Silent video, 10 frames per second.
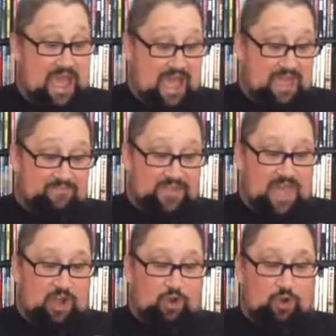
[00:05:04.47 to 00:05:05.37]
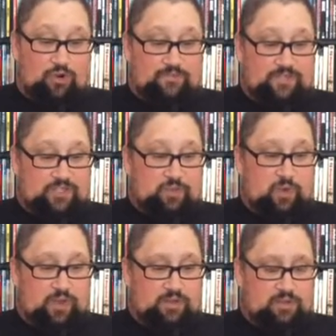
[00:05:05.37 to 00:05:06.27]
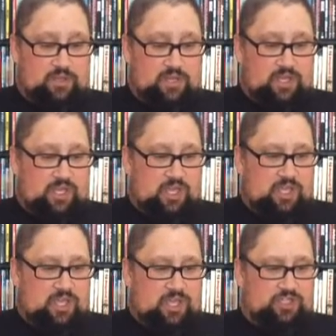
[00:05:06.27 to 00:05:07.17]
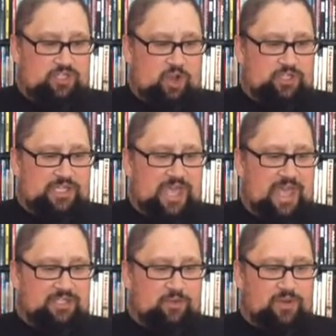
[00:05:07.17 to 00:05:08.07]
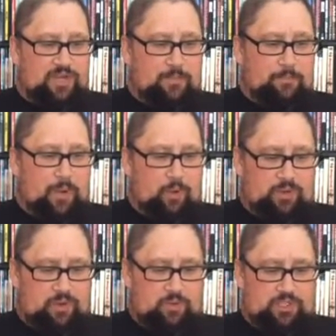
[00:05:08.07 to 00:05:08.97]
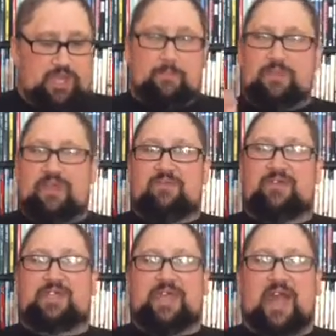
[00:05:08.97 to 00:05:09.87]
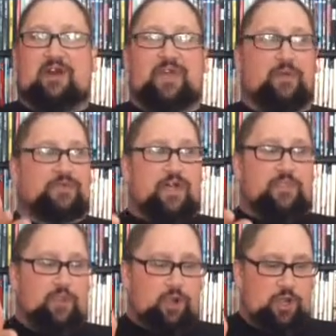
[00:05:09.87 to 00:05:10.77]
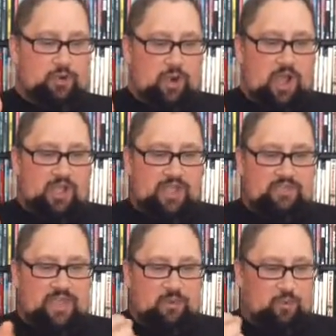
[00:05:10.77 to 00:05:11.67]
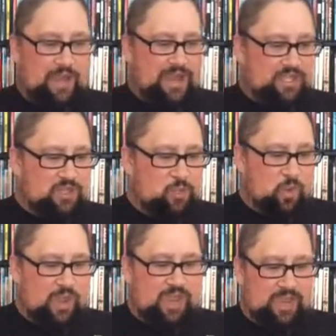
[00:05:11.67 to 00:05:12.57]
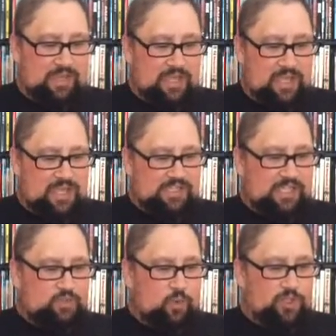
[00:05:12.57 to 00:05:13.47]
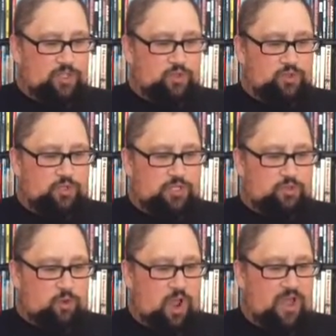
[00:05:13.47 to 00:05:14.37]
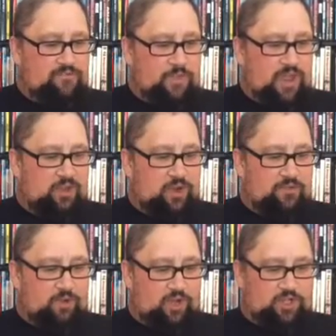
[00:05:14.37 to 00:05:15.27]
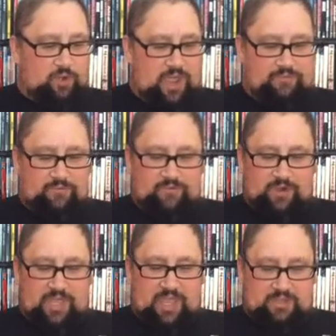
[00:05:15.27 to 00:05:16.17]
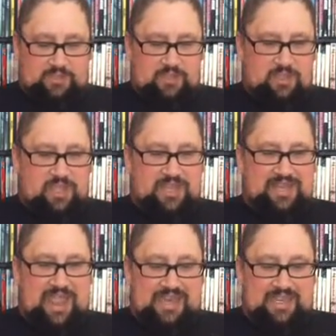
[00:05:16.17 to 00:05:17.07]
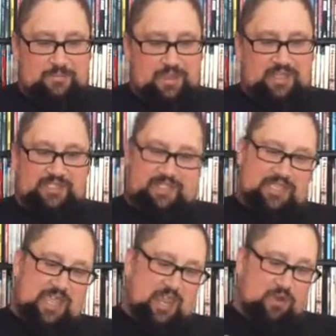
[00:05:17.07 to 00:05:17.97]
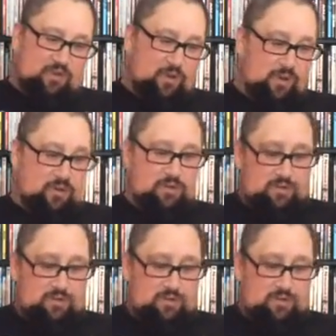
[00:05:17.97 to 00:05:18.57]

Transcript: I have not heard of this one. It stars Katarina Bowden, which I believe is the gal that was on 30 Rock, and then Randy Wayne. It says, when you drive by a graveyard, don't ever forget. 90 minutes of terror.